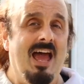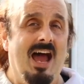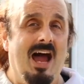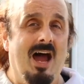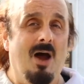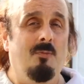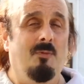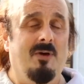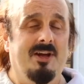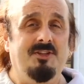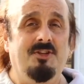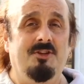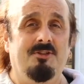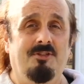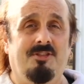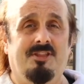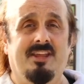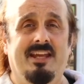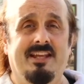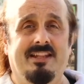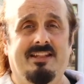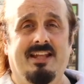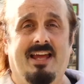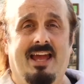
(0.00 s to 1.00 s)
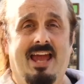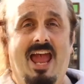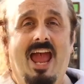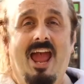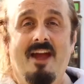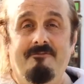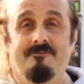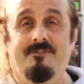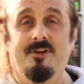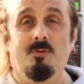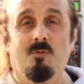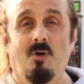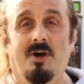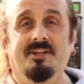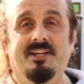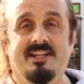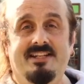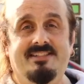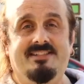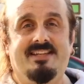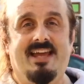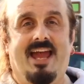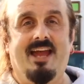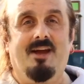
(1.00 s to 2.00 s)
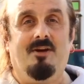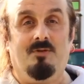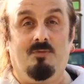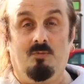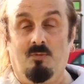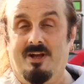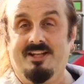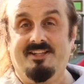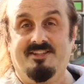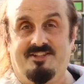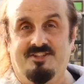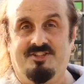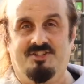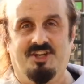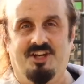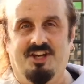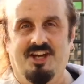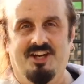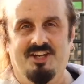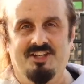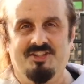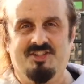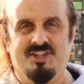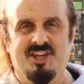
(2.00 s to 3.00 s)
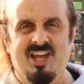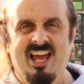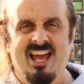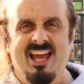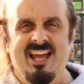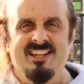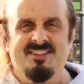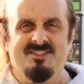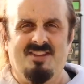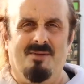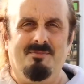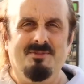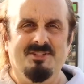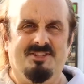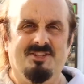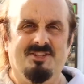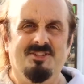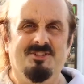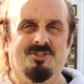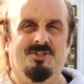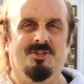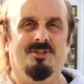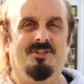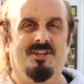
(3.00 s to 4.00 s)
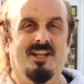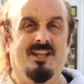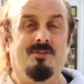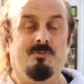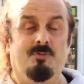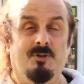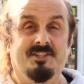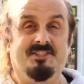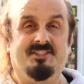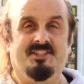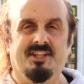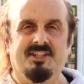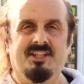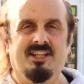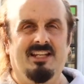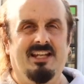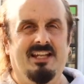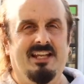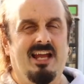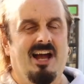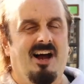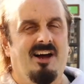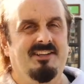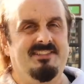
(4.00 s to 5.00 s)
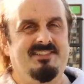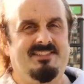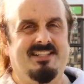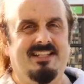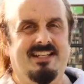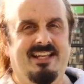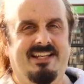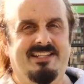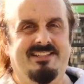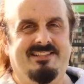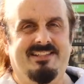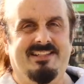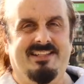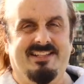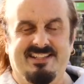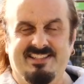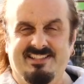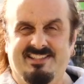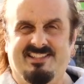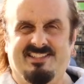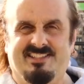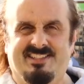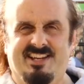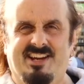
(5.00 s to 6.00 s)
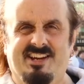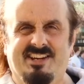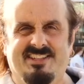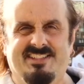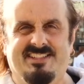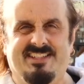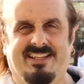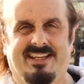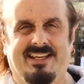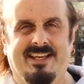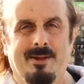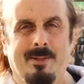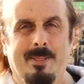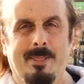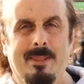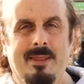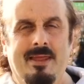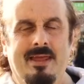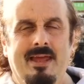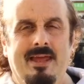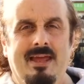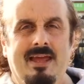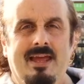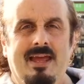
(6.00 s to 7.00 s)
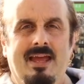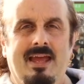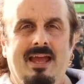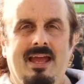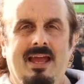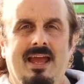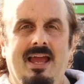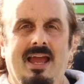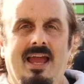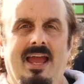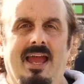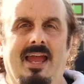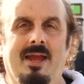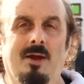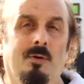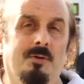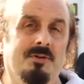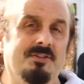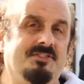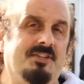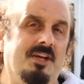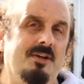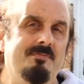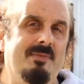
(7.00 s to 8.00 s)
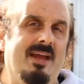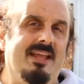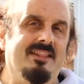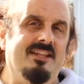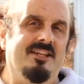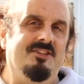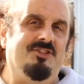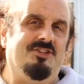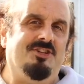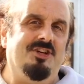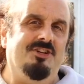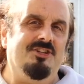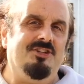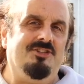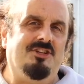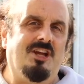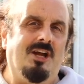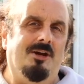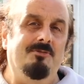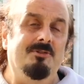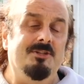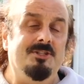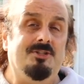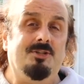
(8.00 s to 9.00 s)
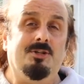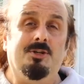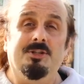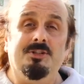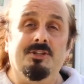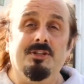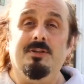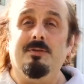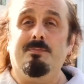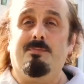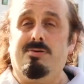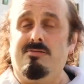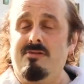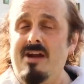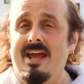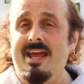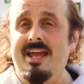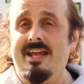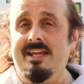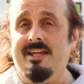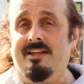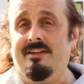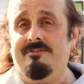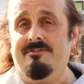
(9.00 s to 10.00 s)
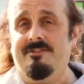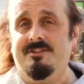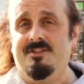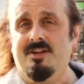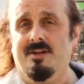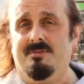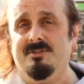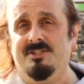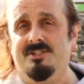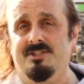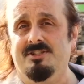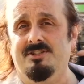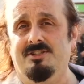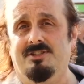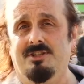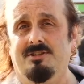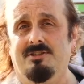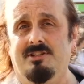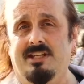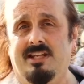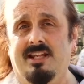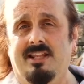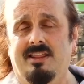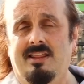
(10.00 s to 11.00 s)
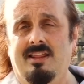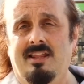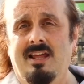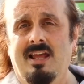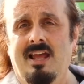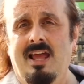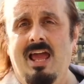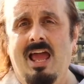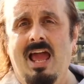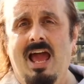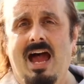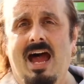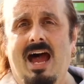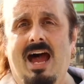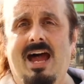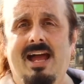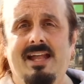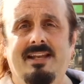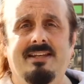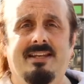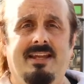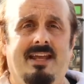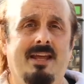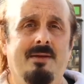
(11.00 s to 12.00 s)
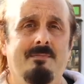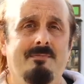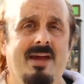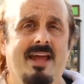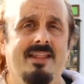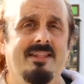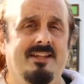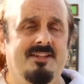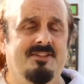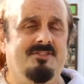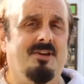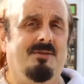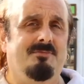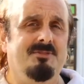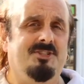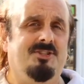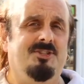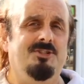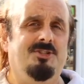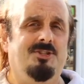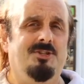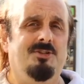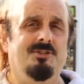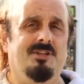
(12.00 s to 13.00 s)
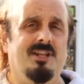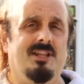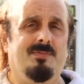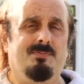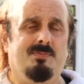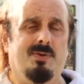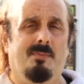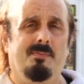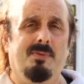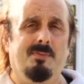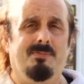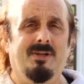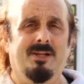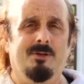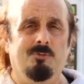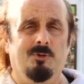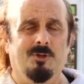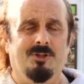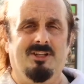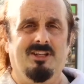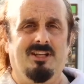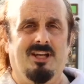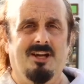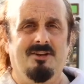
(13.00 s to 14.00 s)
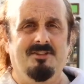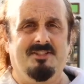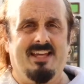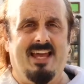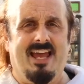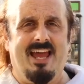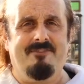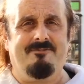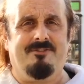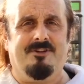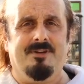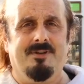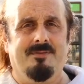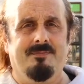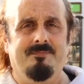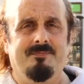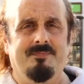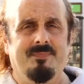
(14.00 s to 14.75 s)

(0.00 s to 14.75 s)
And when you think that everyone in town went to church, Thomas and Judith were suddenly isolated in society. It also meant that churchgoers couldn't pray for Thomas and Judith. And it meant that Thomas and Judith probably wouldn't go to heaven.